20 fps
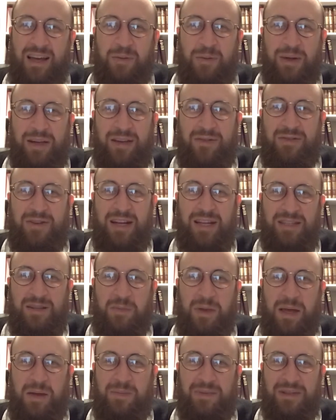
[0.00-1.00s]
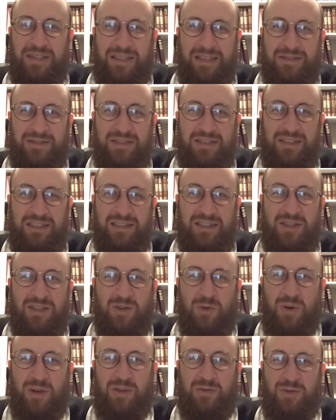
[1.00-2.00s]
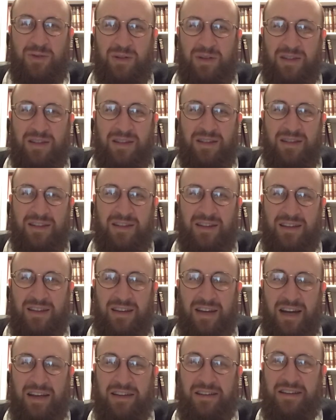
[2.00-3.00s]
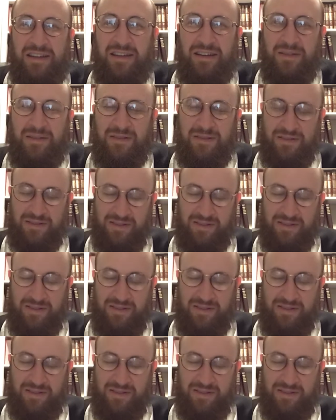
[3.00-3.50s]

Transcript: But even as a make-believe, it's such a wonderful idea.